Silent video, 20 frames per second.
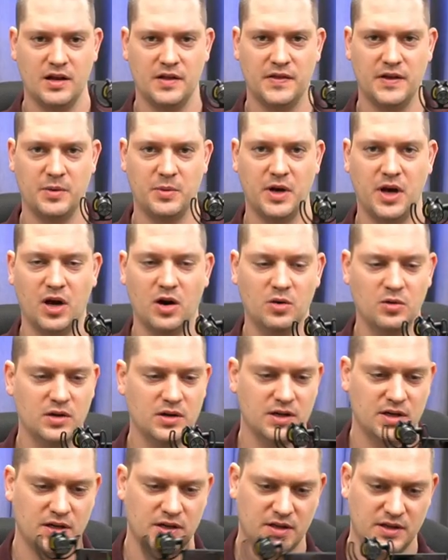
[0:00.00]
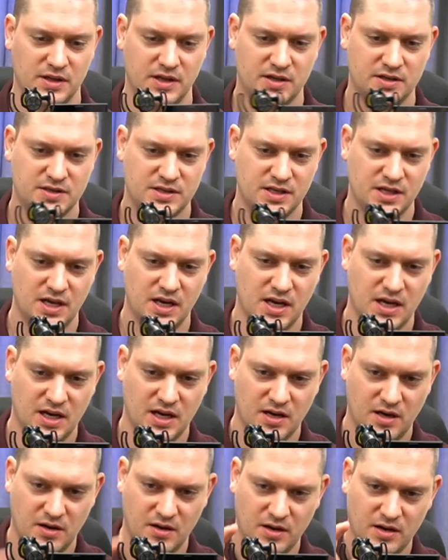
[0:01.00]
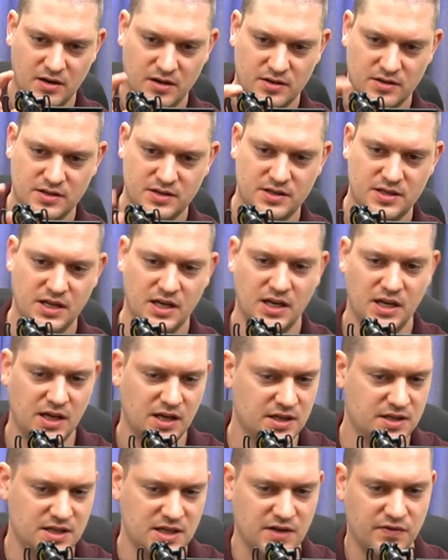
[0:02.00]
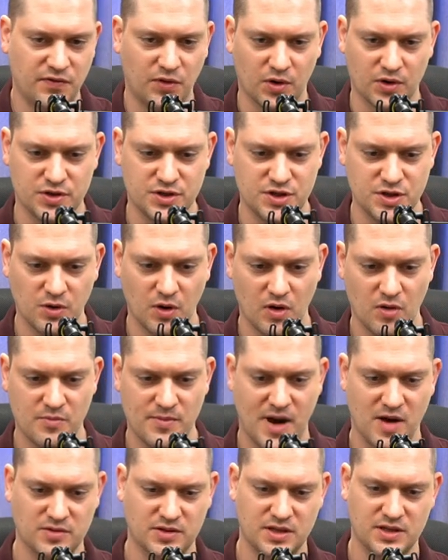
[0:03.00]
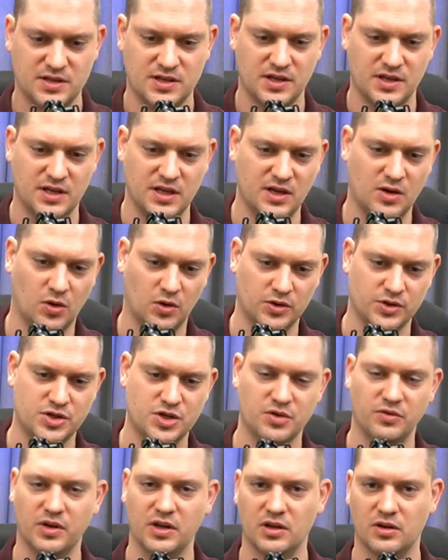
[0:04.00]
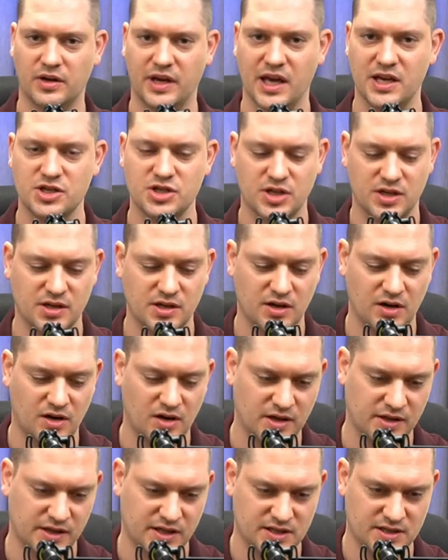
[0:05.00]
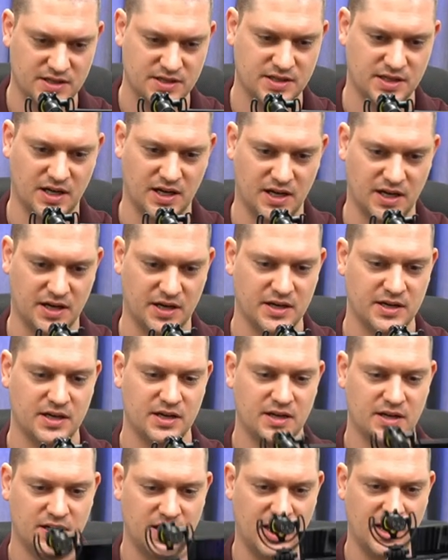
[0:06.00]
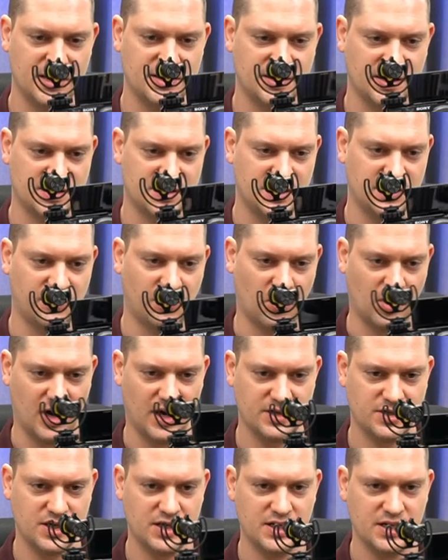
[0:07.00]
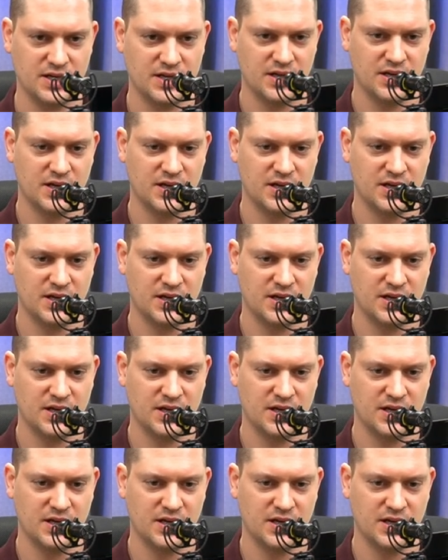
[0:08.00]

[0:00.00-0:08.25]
There we go. There's the uh, Deity D4 Duo mounted to the cold shoe relocation on this uh, A6400.